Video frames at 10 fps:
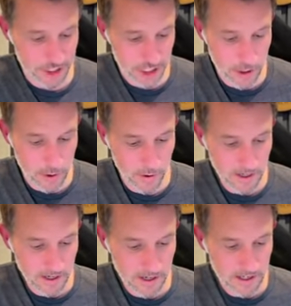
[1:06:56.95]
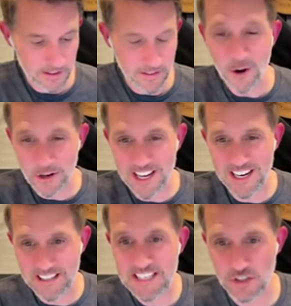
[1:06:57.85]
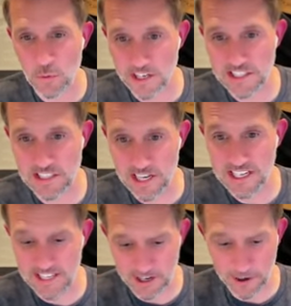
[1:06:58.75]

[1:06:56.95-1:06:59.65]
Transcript: show no kidding, this is what it's like in the